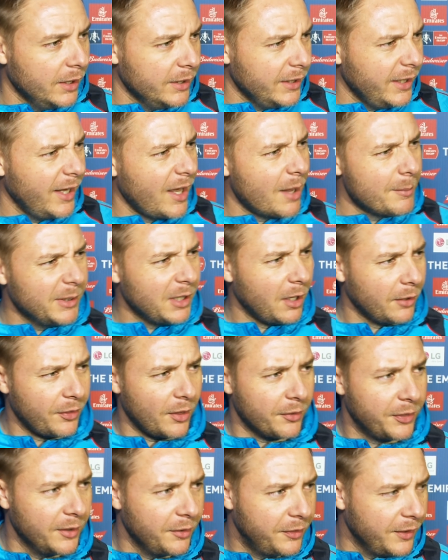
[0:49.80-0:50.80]
Yeah, I mean, I
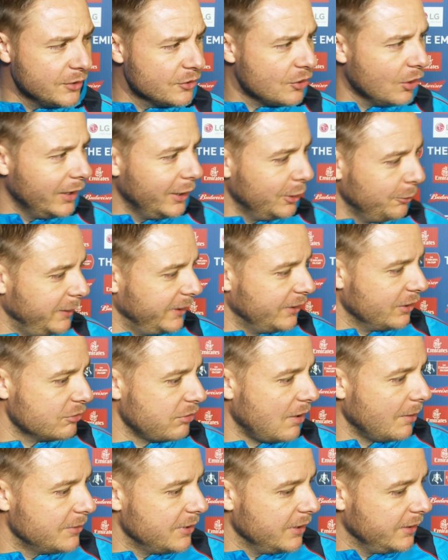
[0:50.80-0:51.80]
think things got a little bit
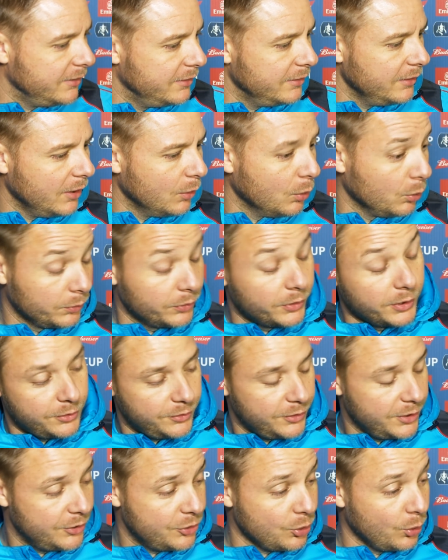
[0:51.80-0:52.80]
disrupted, or
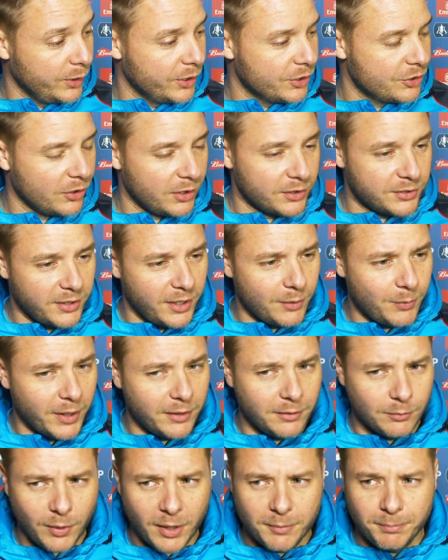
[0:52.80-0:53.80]
disjointed, should I say,
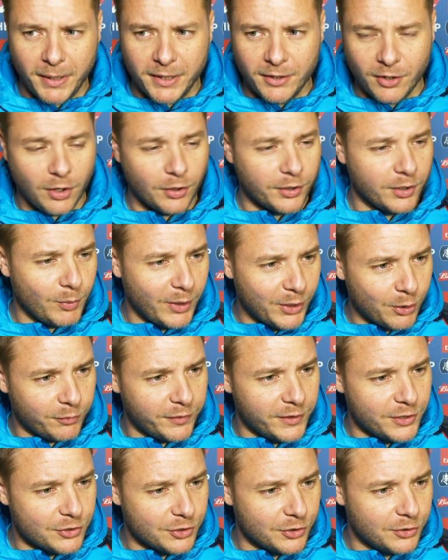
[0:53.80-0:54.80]
when Ben Harding went off
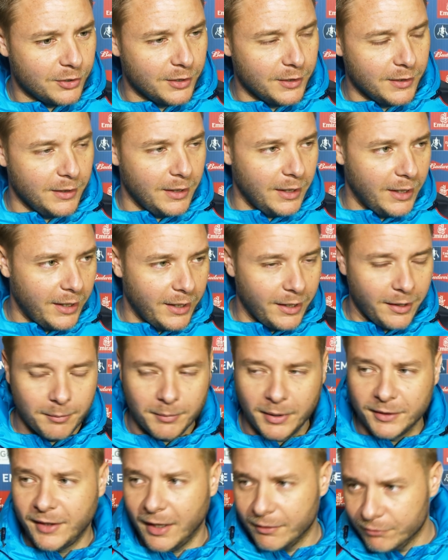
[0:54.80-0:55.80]
injured,
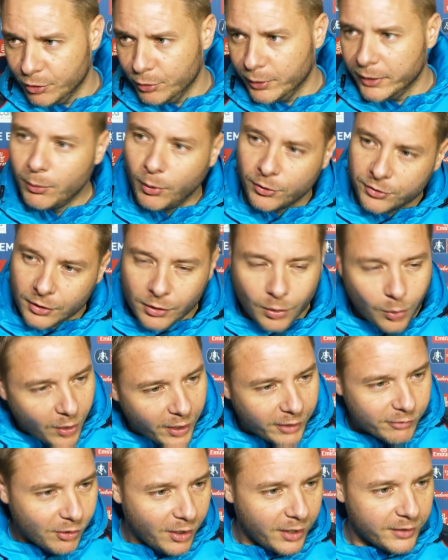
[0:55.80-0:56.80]
and Dan Rooney wasn't
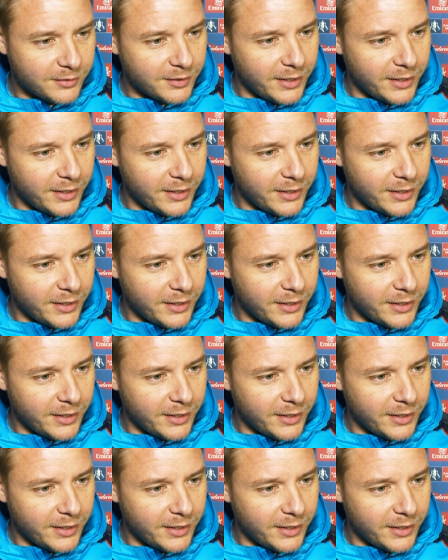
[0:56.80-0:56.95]
quite right.